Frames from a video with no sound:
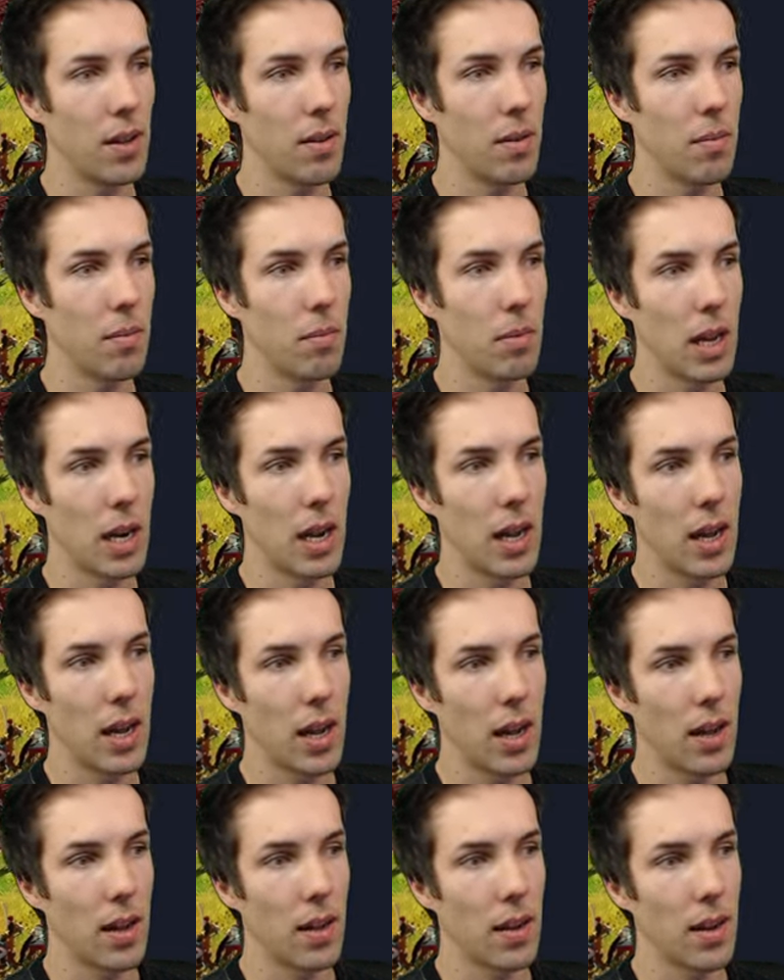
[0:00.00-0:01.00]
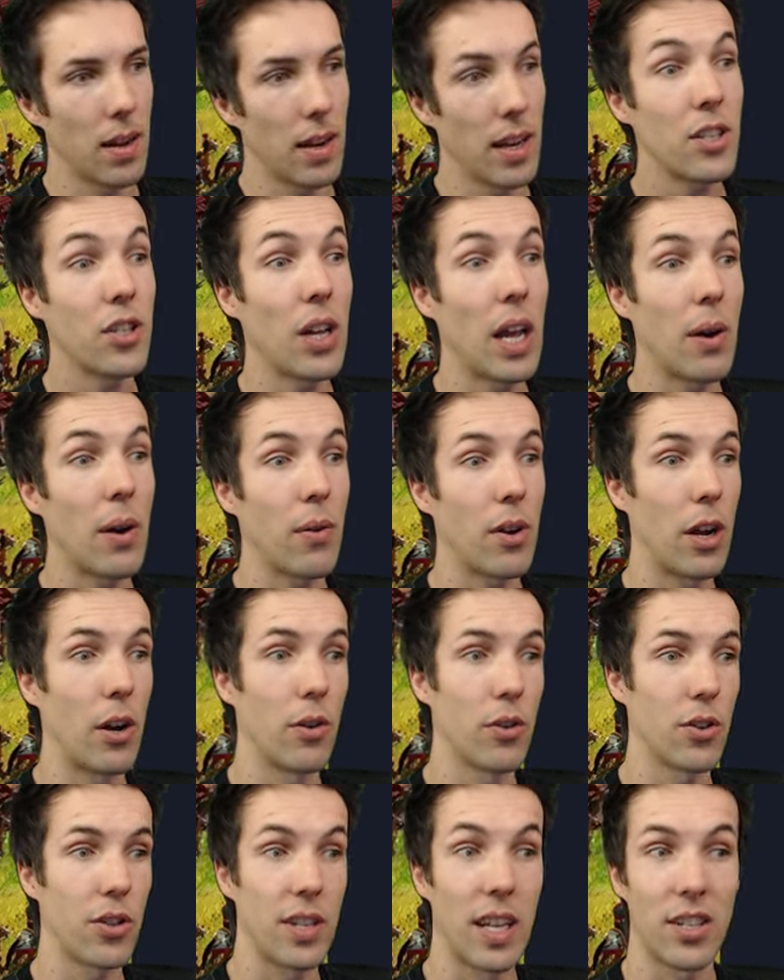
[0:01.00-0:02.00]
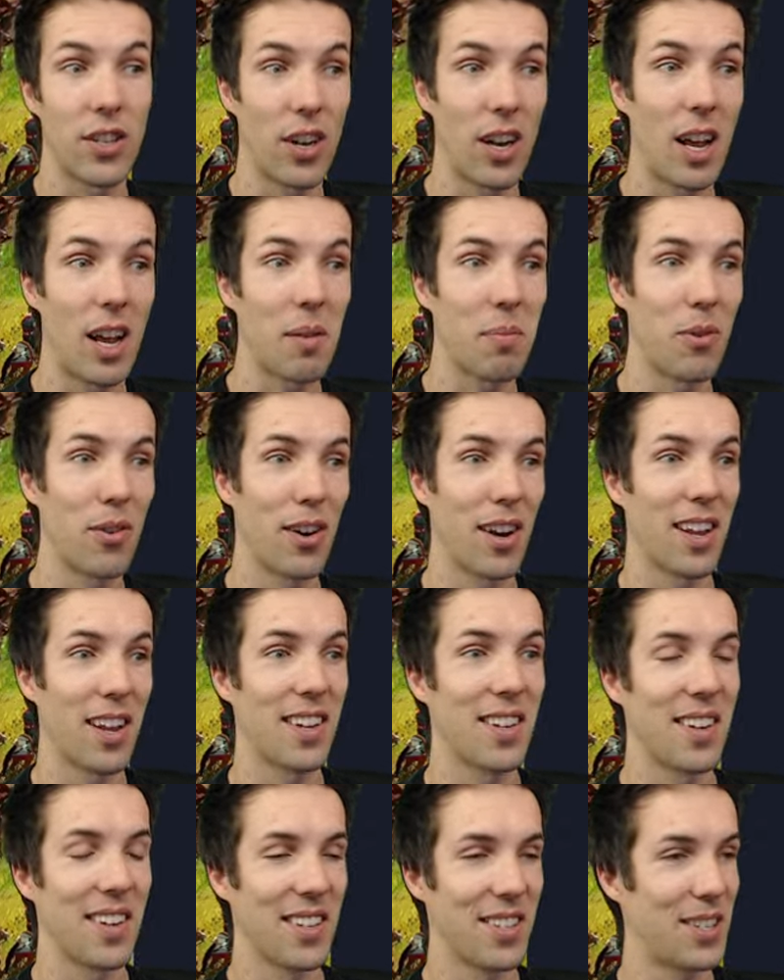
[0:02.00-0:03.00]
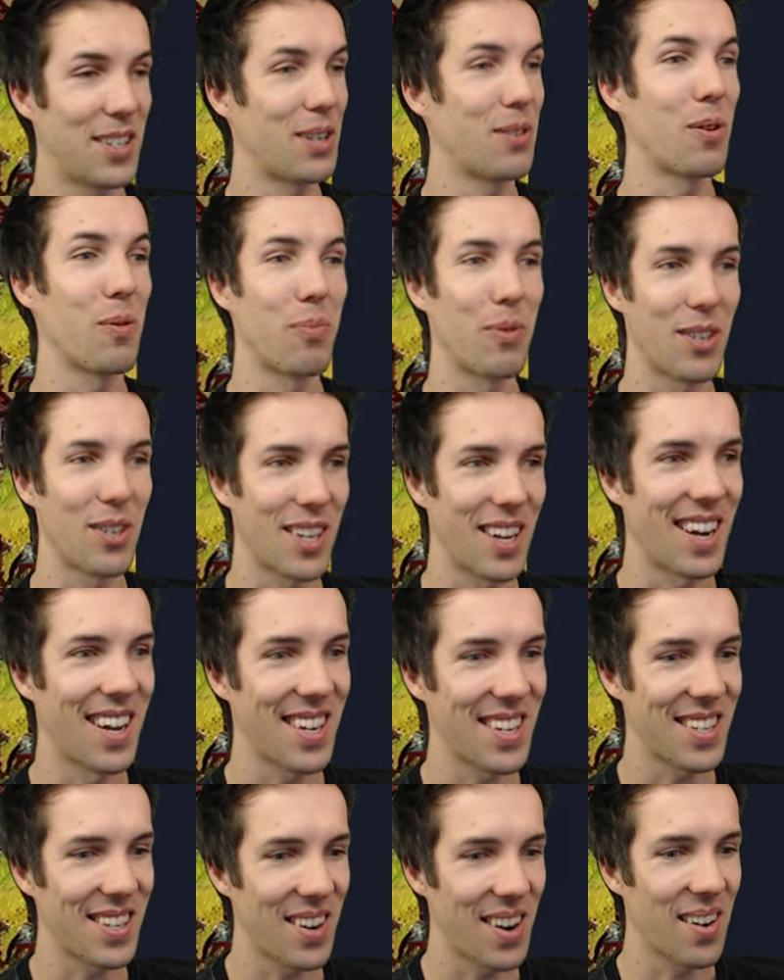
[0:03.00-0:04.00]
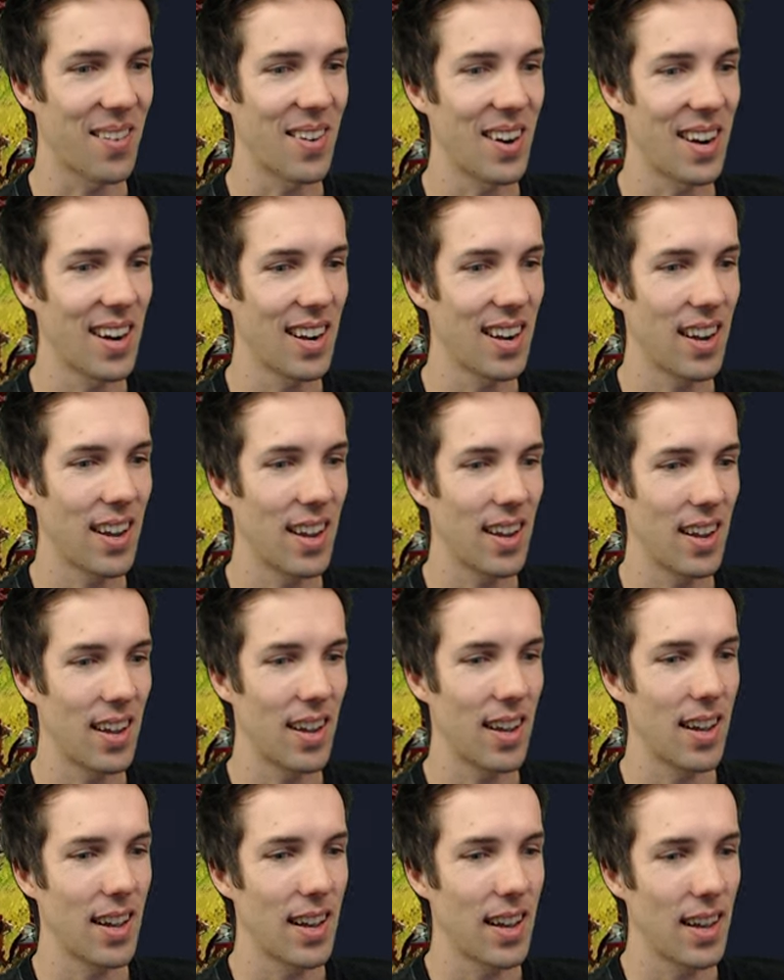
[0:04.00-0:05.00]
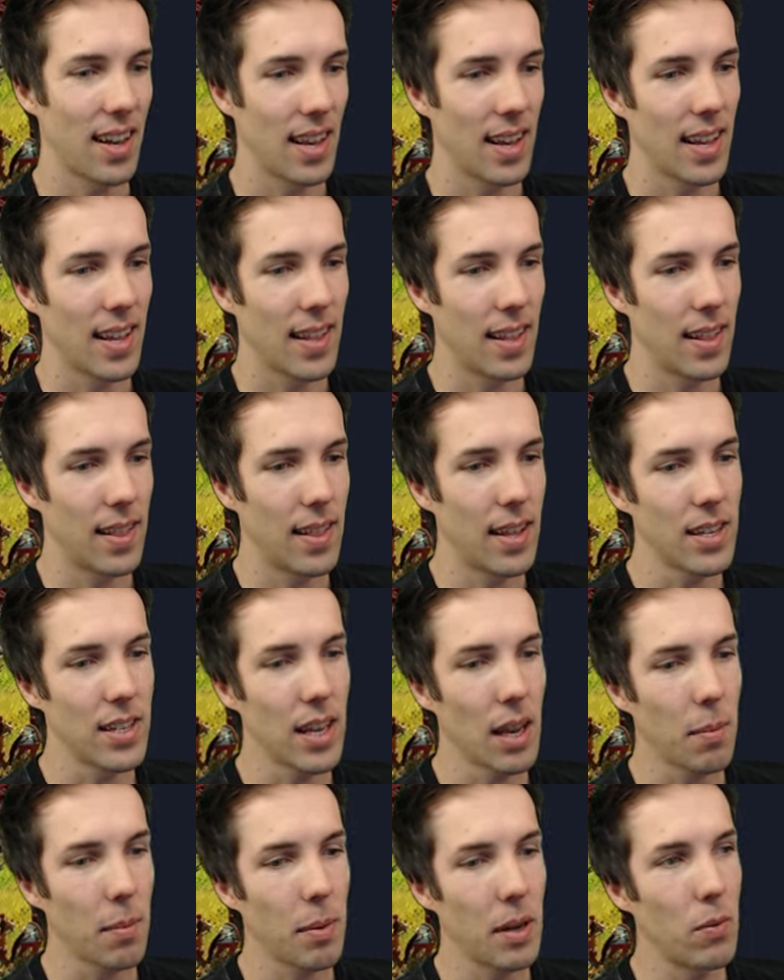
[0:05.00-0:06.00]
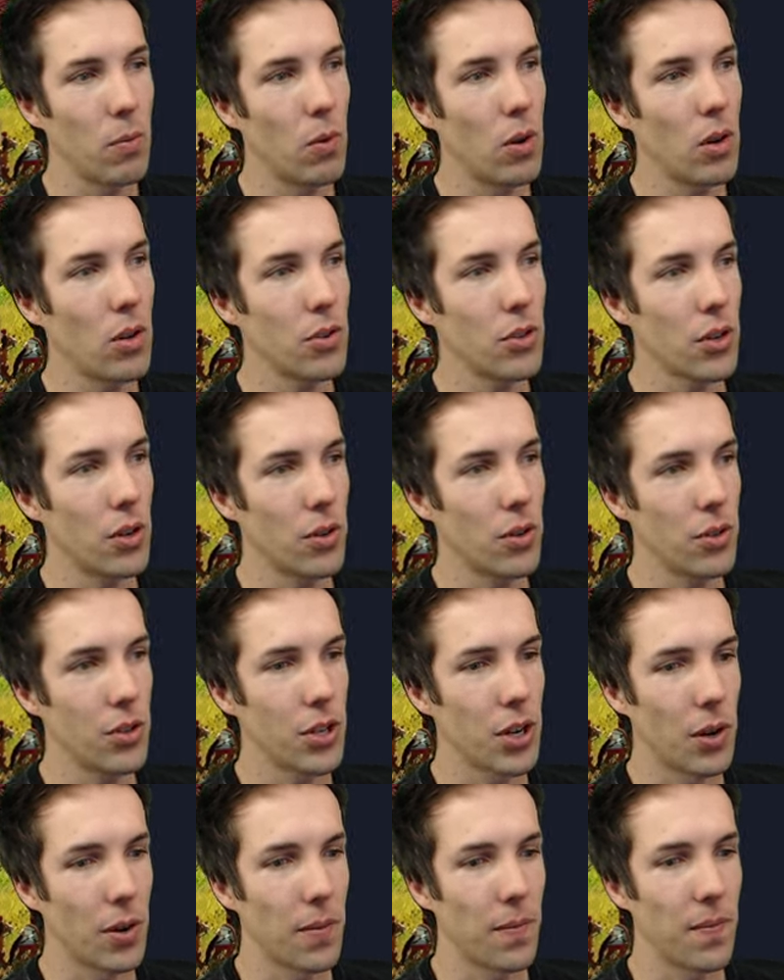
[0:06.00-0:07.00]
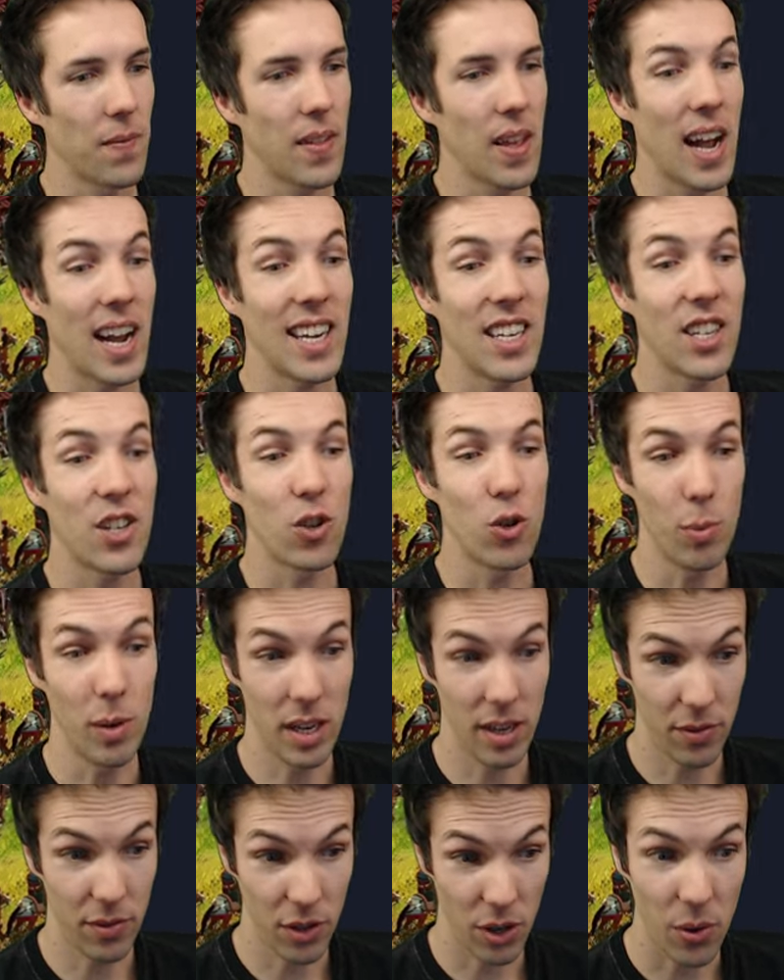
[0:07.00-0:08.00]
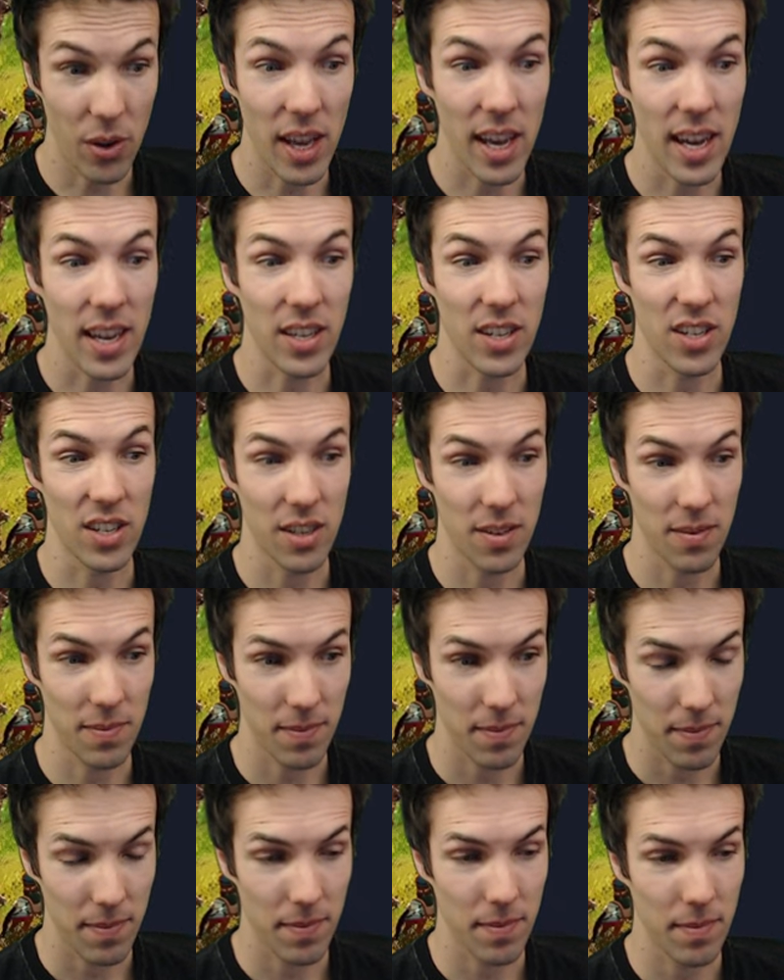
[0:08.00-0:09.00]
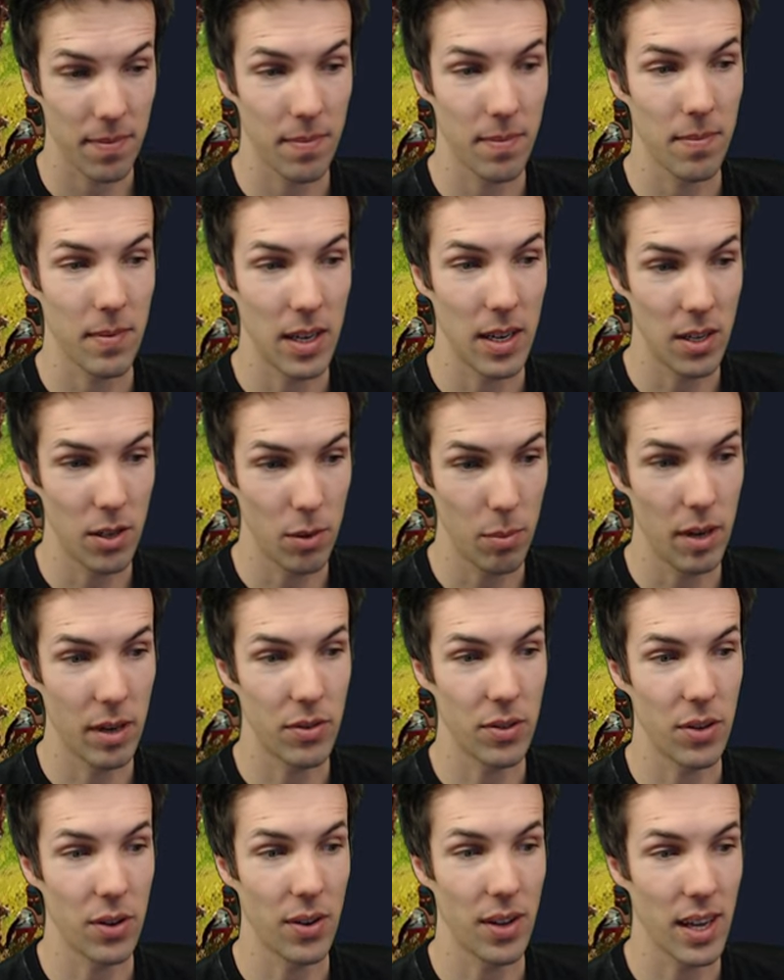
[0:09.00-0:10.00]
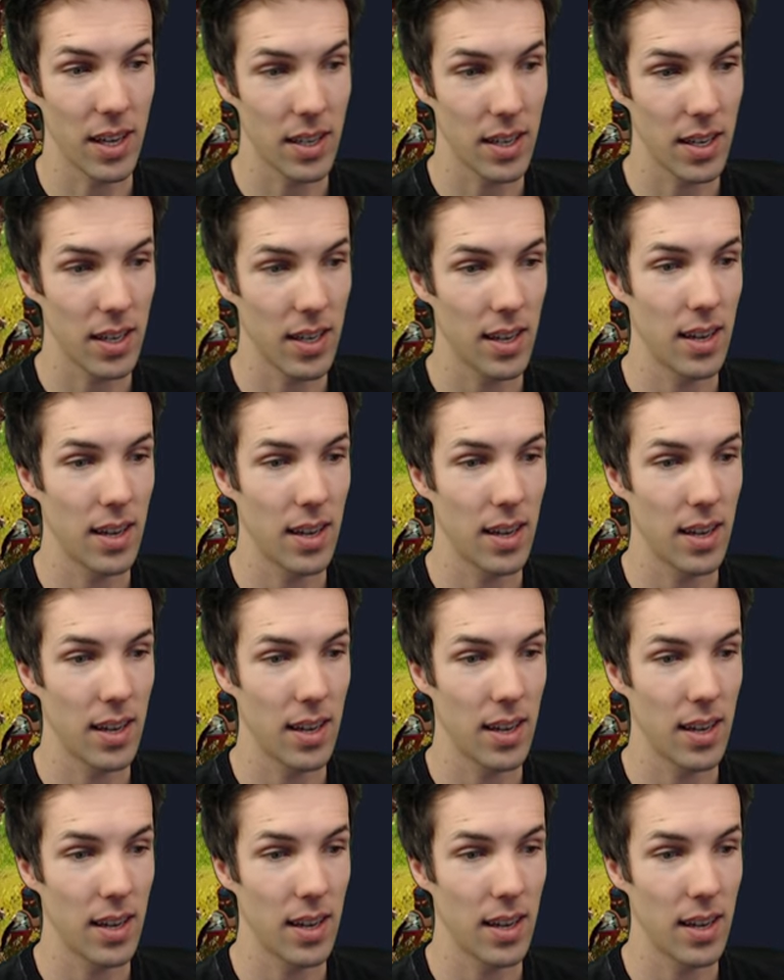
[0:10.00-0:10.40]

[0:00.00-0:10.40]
But uh, let's see how it goes. That's a lot more than zero percent extra, right? Does that mean walls also? I do believe so, yes. I do believe so, yes.